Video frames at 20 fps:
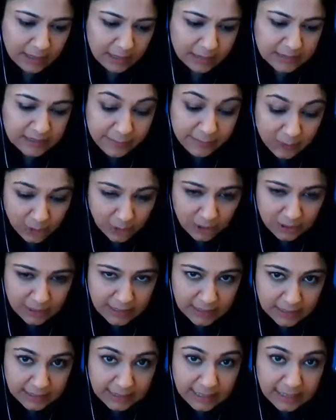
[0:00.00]

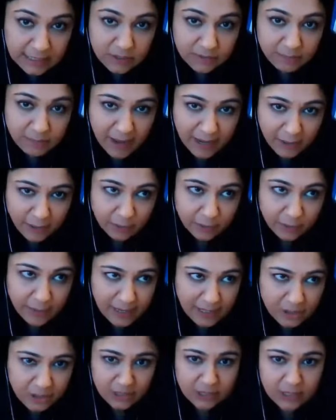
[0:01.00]
similarly, in the case of
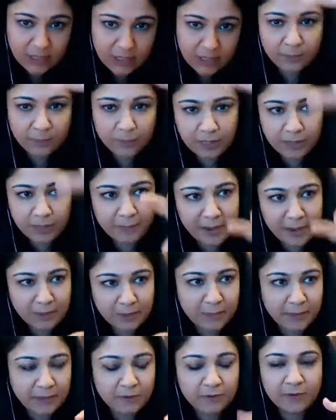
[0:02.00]
microaggression, I'm going to come back to
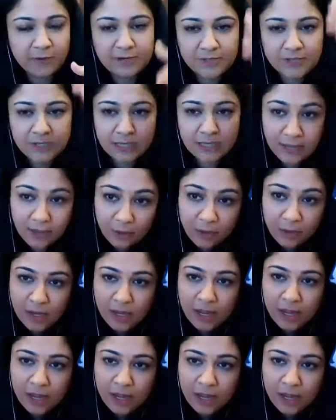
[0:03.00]
microaggression now.